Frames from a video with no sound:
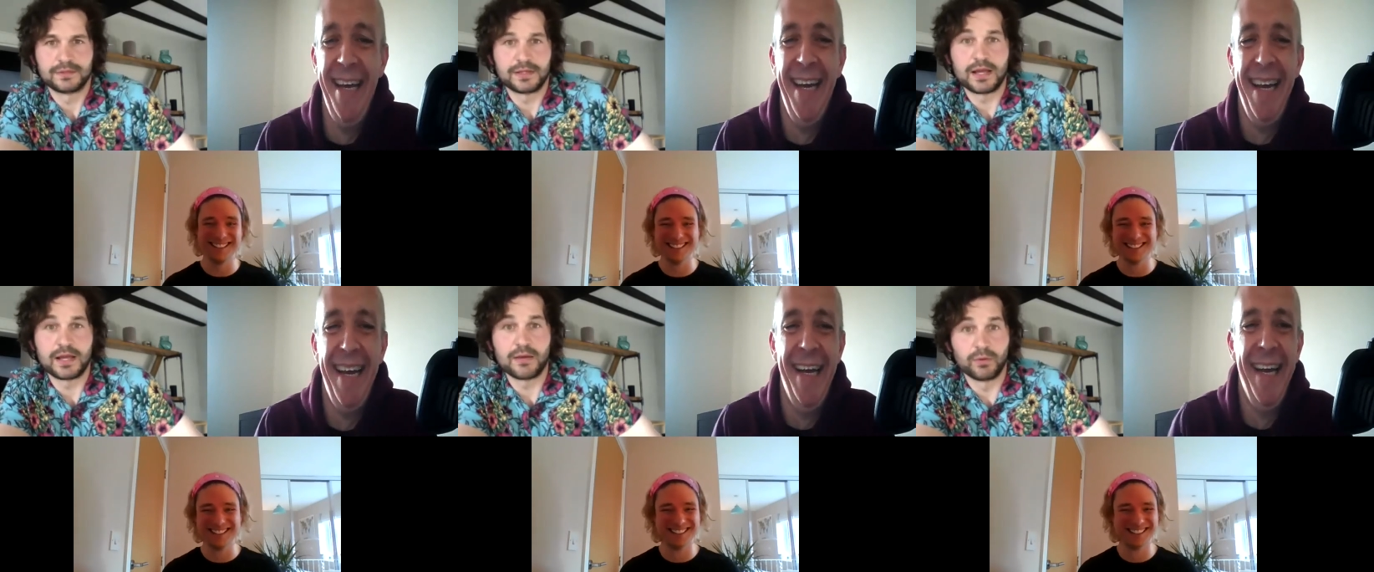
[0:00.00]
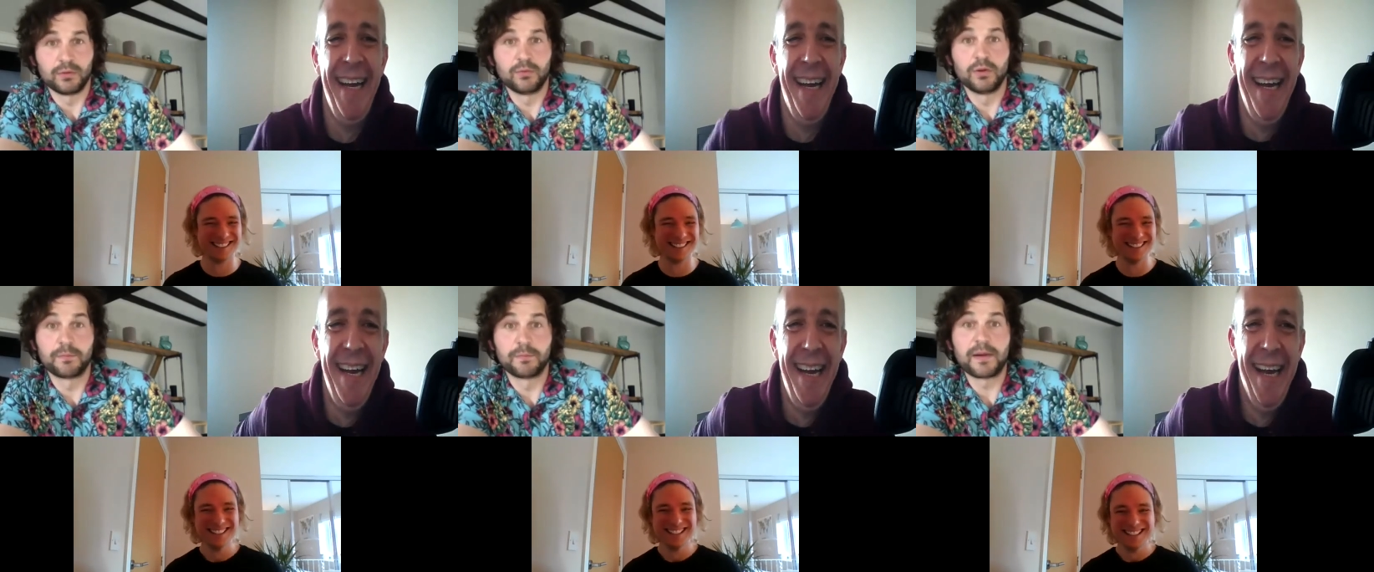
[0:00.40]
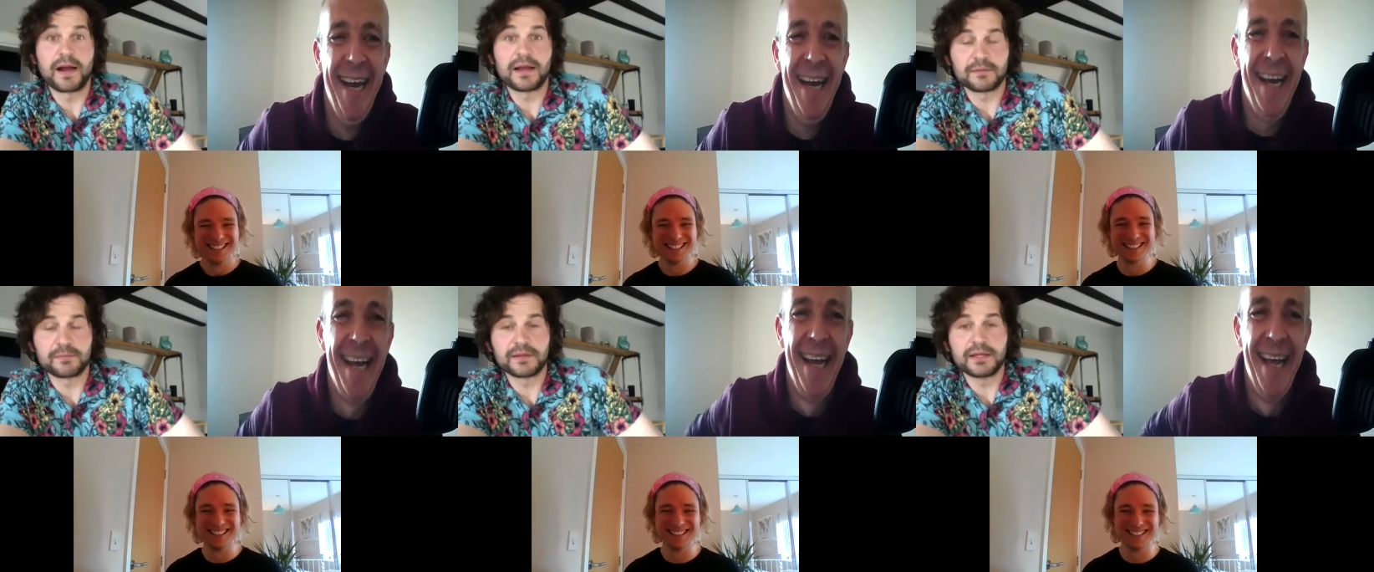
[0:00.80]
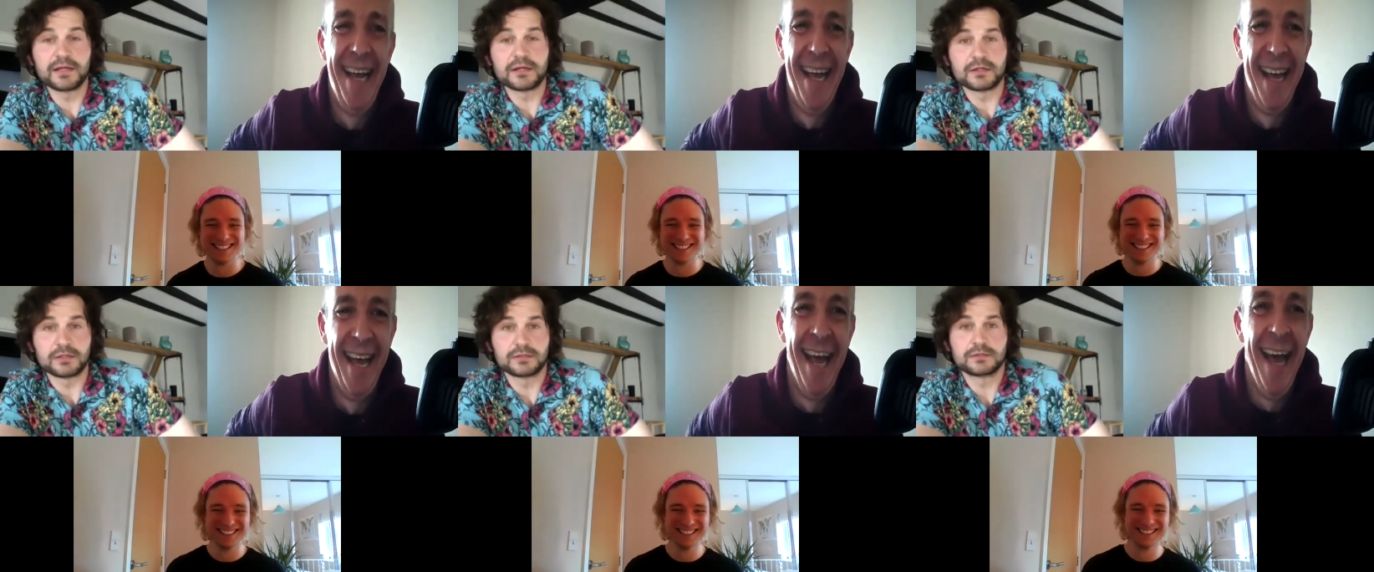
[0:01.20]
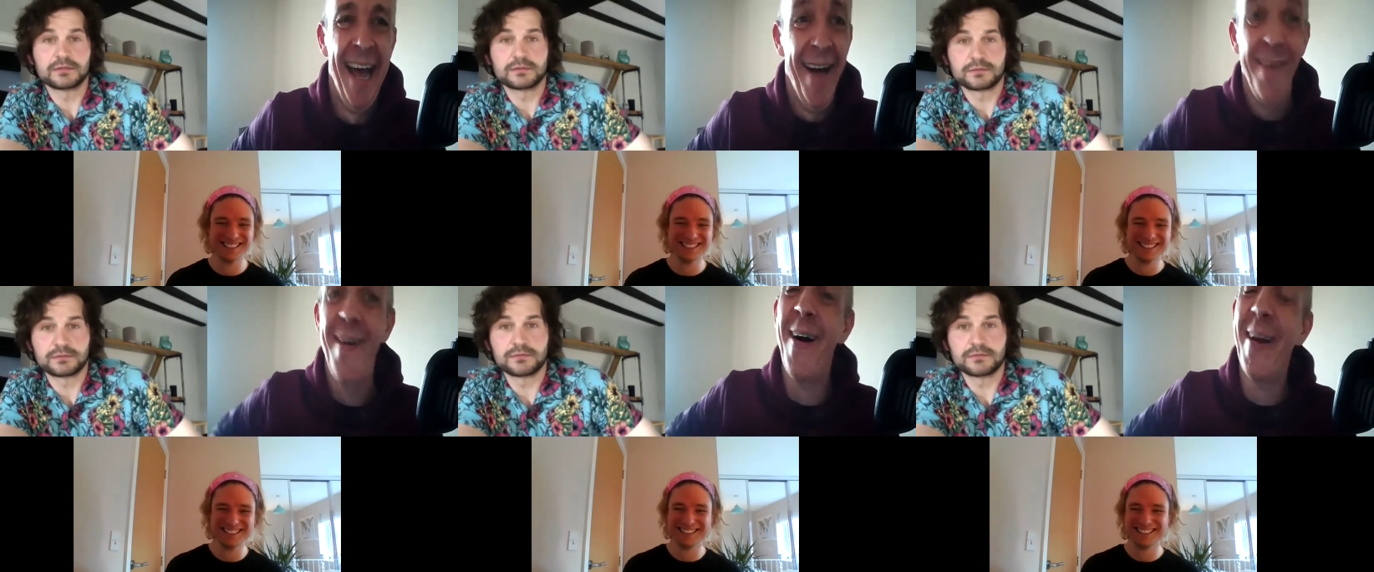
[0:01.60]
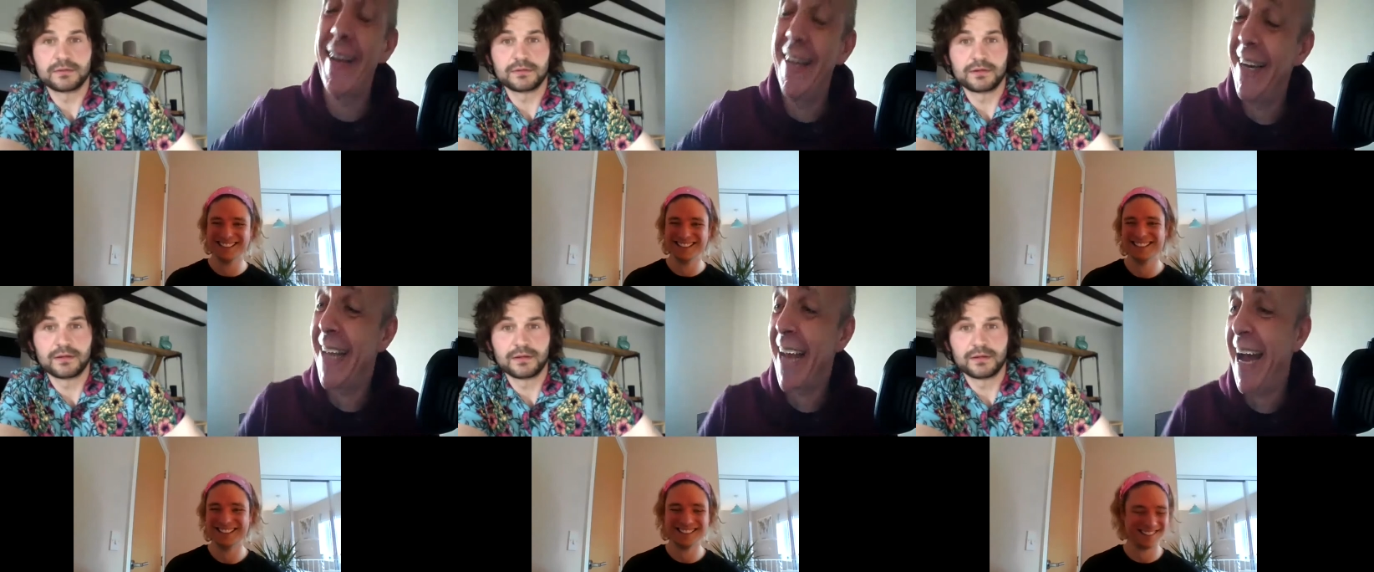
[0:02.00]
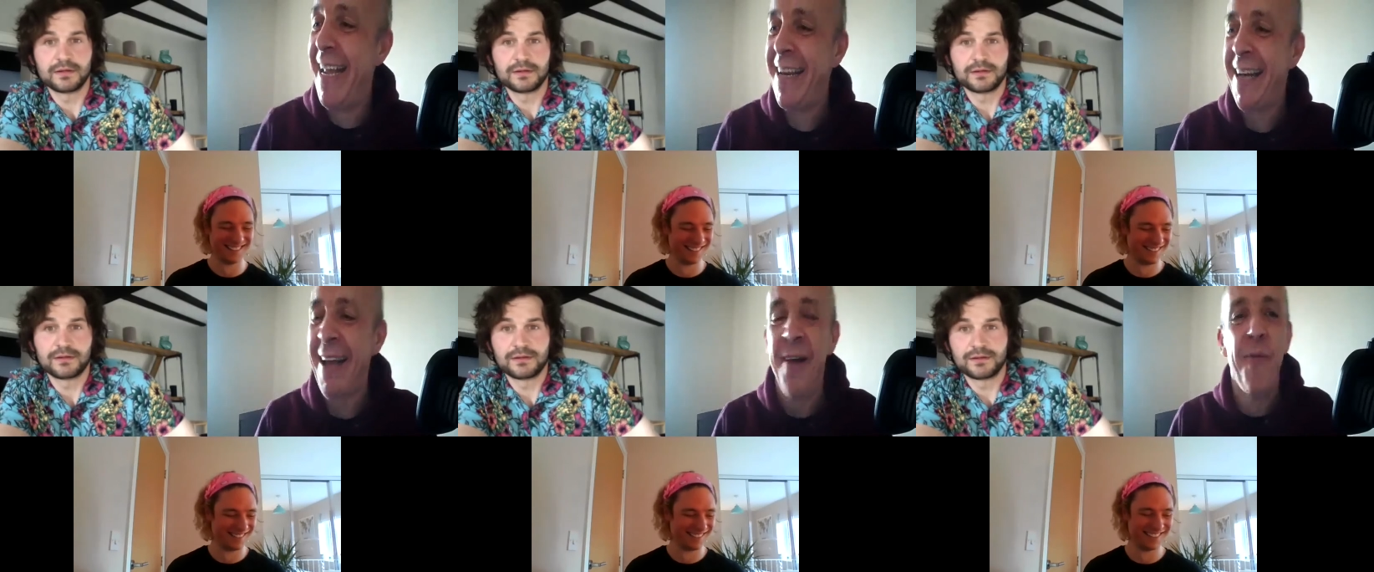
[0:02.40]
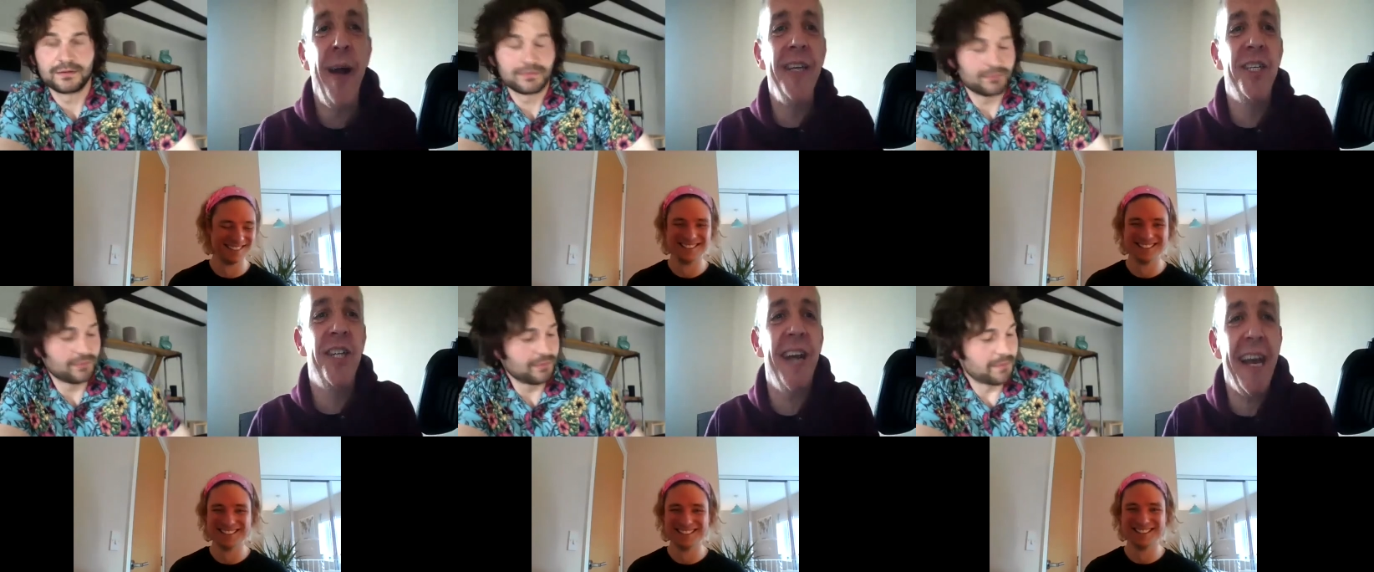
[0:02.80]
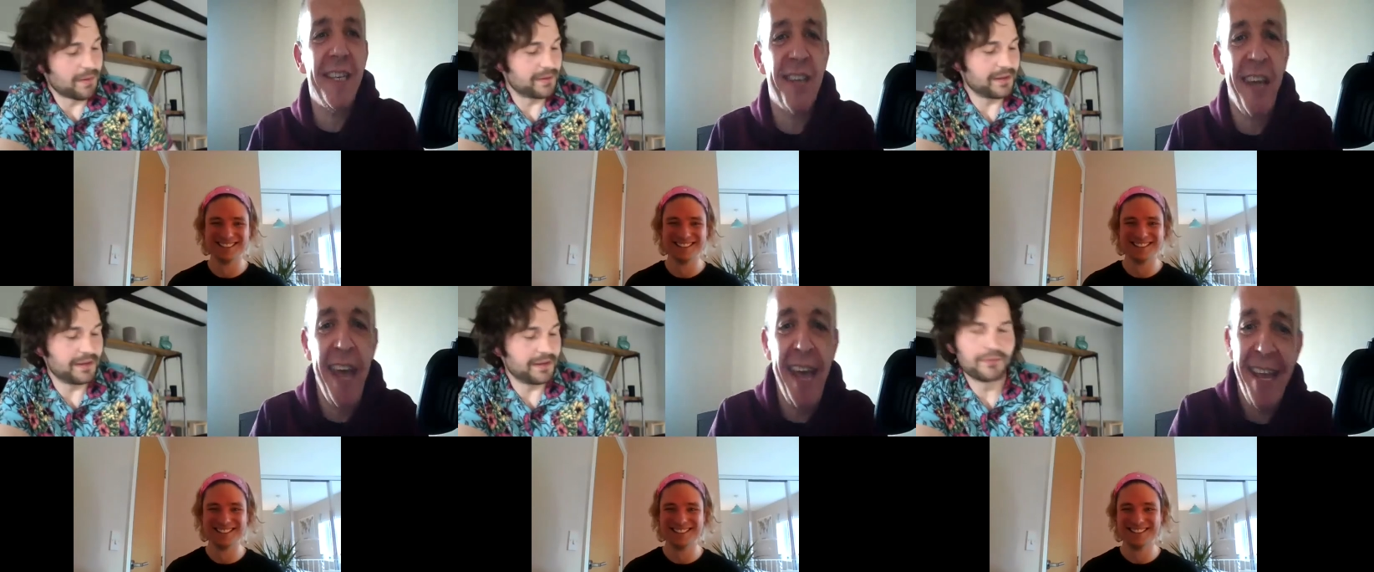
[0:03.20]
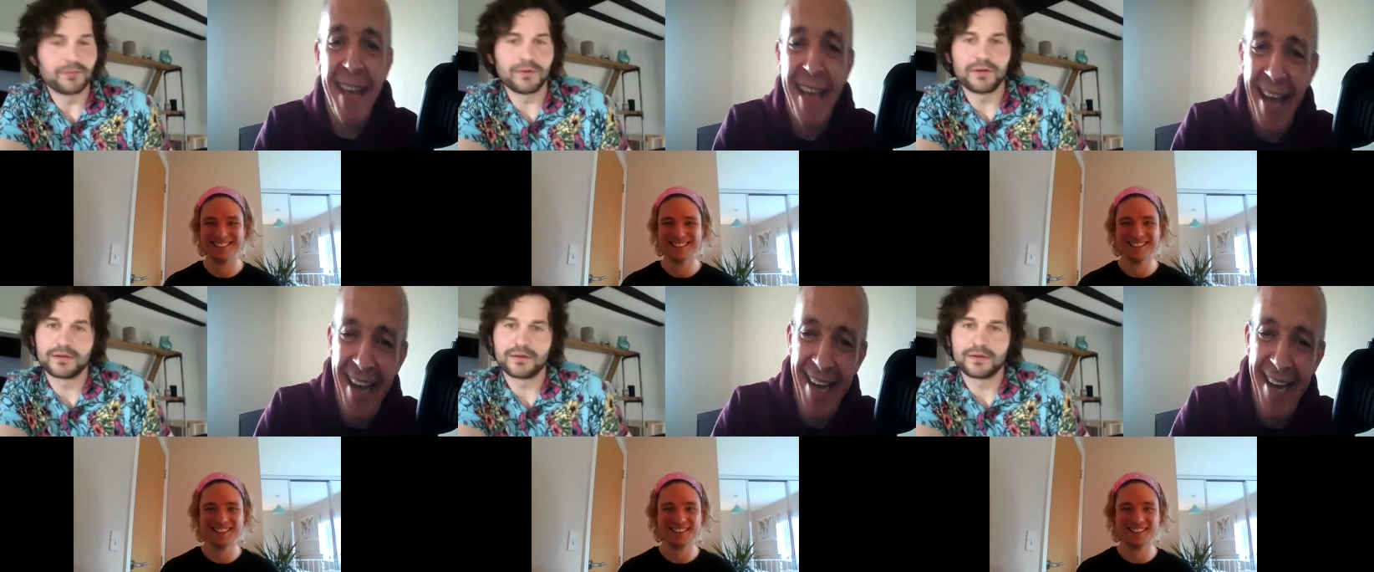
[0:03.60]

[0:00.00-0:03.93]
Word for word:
Speaker 1: yeah, we'll, we'll buy the beer
Speaker 2: right. Okay. When's your next gig?